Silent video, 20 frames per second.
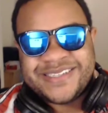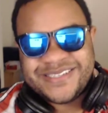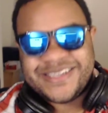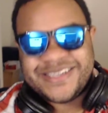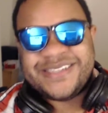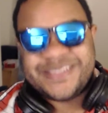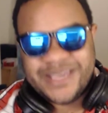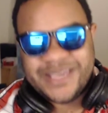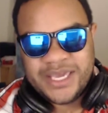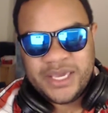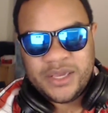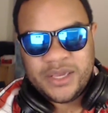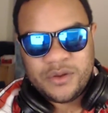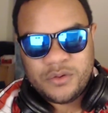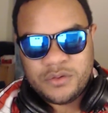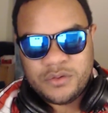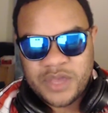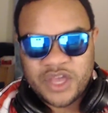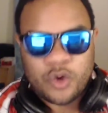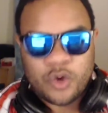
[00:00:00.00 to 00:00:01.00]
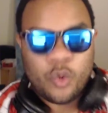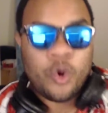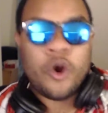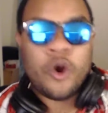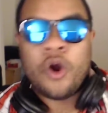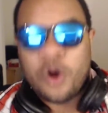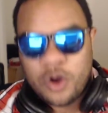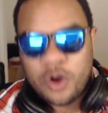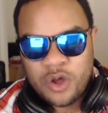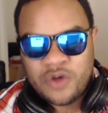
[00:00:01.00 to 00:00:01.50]
sissy, like a
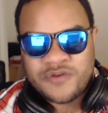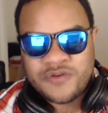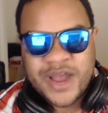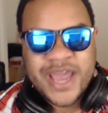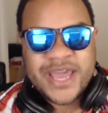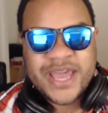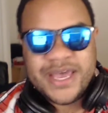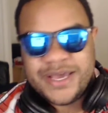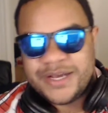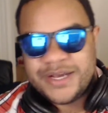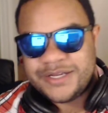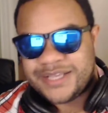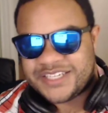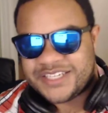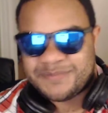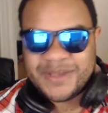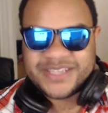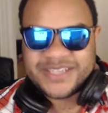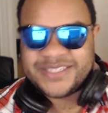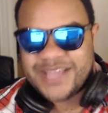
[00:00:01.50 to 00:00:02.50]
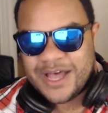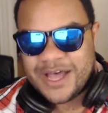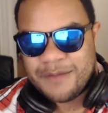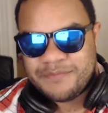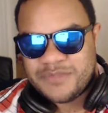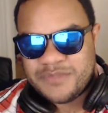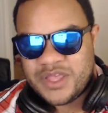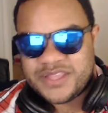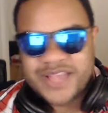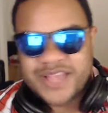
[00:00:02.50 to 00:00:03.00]
girl, right? That's messed
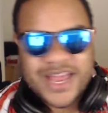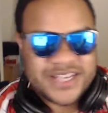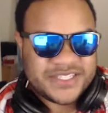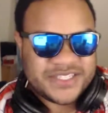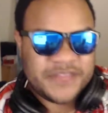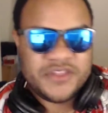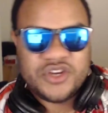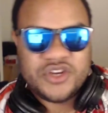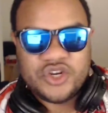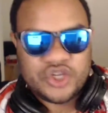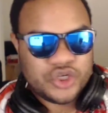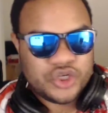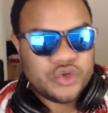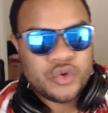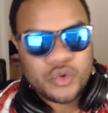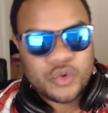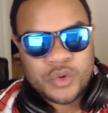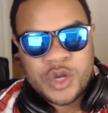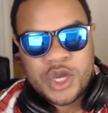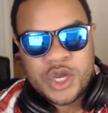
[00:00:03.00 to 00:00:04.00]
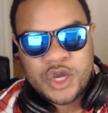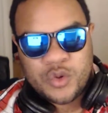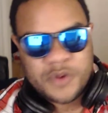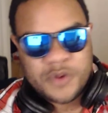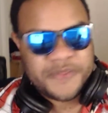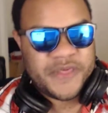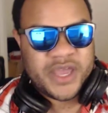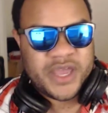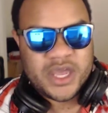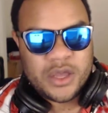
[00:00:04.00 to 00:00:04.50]
up. That has nothing to do
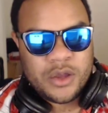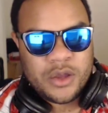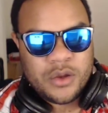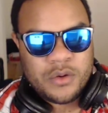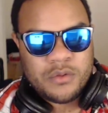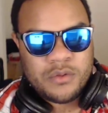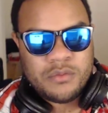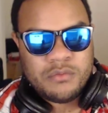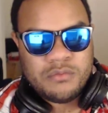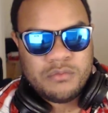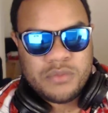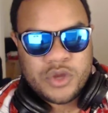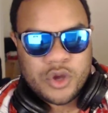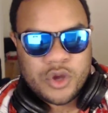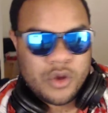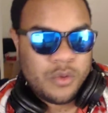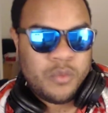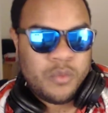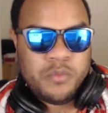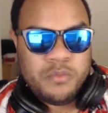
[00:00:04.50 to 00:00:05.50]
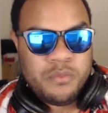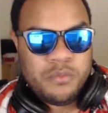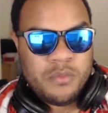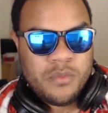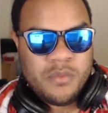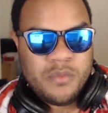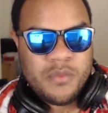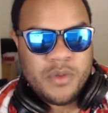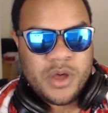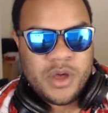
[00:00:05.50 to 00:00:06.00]
with like a, you
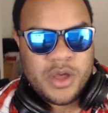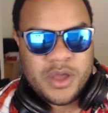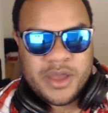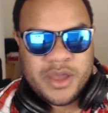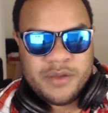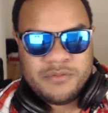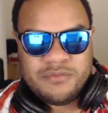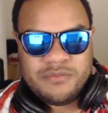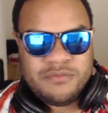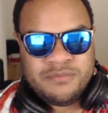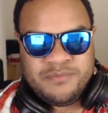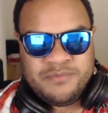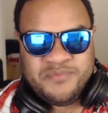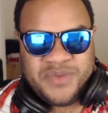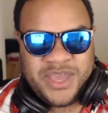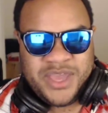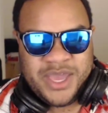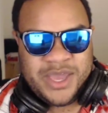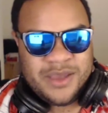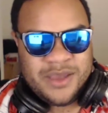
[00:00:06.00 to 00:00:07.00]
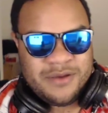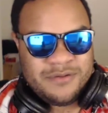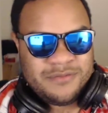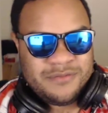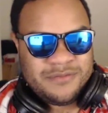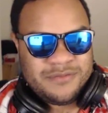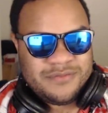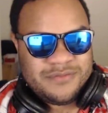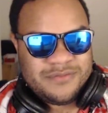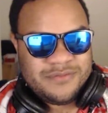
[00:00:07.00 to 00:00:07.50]
know,
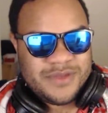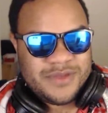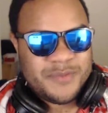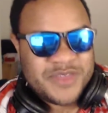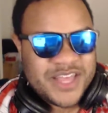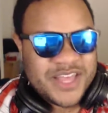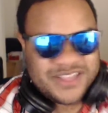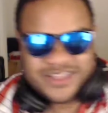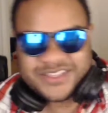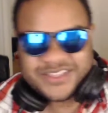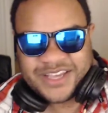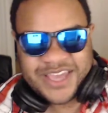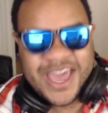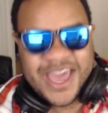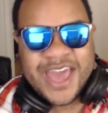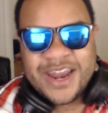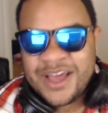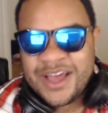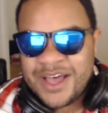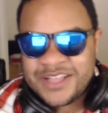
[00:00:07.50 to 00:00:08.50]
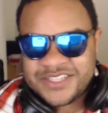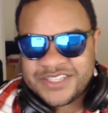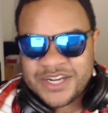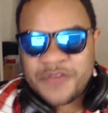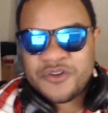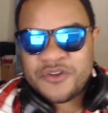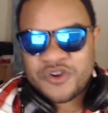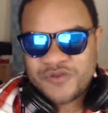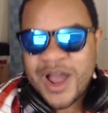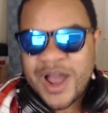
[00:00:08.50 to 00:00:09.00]
being, I mean, that's again, that's
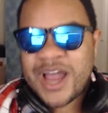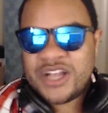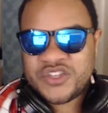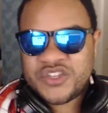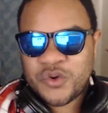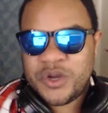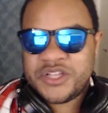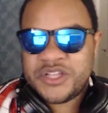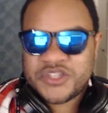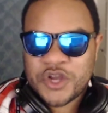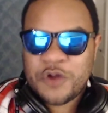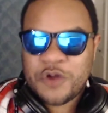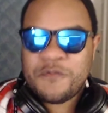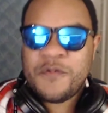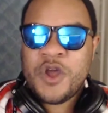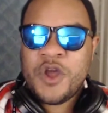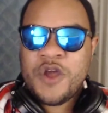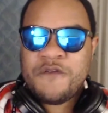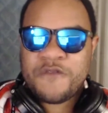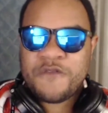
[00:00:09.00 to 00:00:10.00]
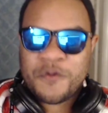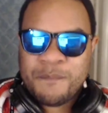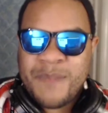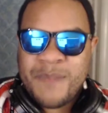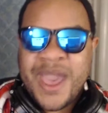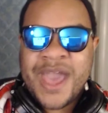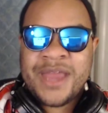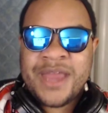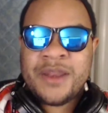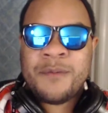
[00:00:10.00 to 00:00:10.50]
another derogatory term for
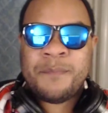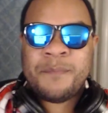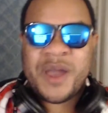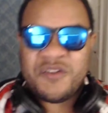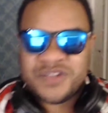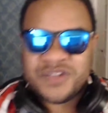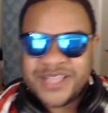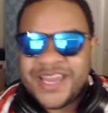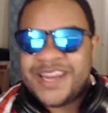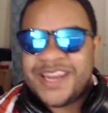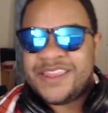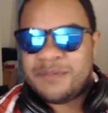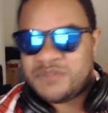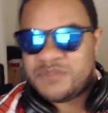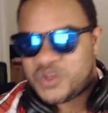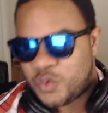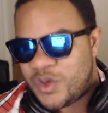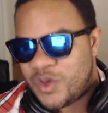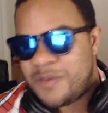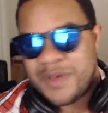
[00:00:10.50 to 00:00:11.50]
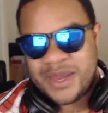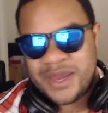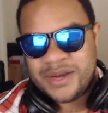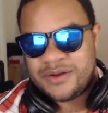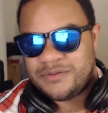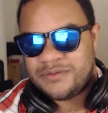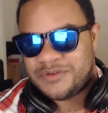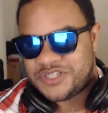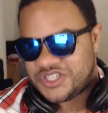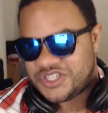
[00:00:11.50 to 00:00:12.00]
men by relating them to women,
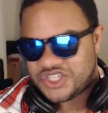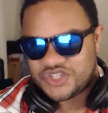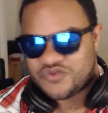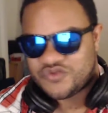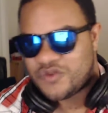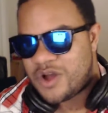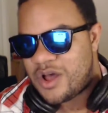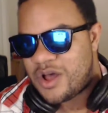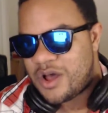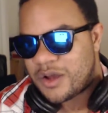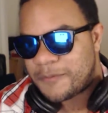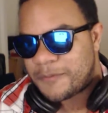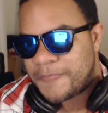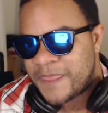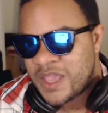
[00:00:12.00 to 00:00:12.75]
which is just wrong.